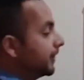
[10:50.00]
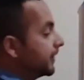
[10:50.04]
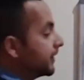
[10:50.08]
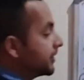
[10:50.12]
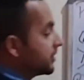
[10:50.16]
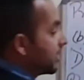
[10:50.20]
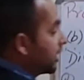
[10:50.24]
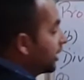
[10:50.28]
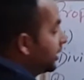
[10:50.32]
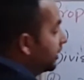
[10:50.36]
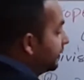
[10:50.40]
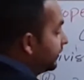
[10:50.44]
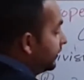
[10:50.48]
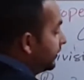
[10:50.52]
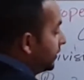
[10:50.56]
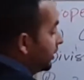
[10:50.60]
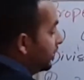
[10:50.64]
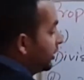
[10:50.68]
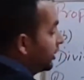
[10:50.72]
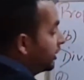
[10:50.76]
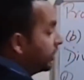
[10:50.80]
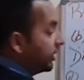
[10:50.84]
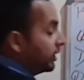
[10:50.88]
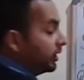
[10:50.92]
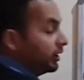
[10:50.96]
the second
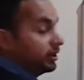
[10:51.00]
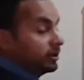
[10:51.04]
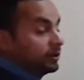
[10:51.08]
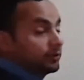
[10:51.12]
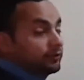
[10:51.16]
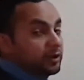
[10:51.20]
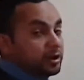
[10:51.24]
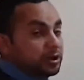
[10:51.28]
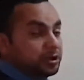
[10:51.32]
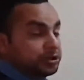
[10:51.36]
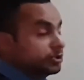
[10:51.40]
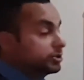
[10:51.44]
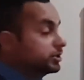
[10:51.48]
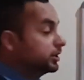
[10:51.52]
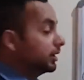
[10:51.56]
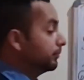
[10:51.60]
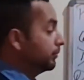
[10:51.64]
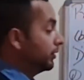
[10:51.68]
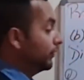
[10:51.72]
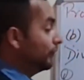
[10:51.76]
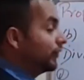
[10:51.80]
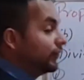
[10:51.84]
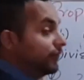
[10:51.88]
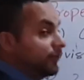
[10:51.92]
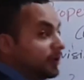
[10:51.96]
rational number
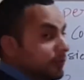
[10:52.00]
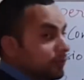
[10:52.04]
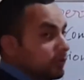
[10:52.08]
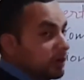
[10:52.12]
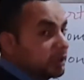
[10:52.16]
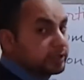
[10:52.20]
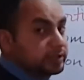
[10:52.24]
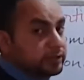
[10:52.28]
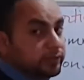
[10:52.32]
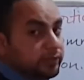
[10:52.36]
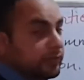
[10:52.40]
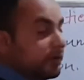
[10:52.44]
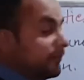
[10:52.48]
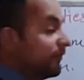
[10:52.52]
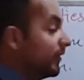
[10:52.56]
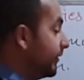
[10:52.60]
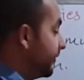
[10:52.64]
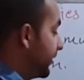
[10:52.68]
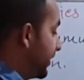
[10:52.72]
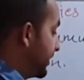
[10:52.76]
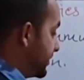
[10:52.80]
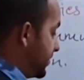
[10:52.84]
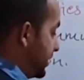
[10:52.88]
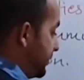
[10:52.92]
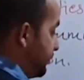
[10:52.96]
we will what? We will
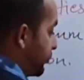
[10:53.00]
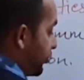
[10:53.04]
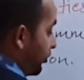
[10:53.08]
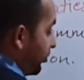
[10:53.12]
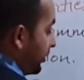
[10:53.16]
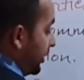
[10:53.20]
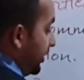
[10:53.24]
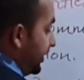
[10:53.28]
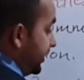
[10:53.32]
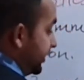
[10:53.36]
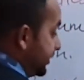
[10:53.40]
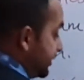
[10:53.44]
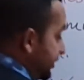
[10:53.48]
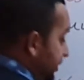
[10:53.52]
reciprocal it.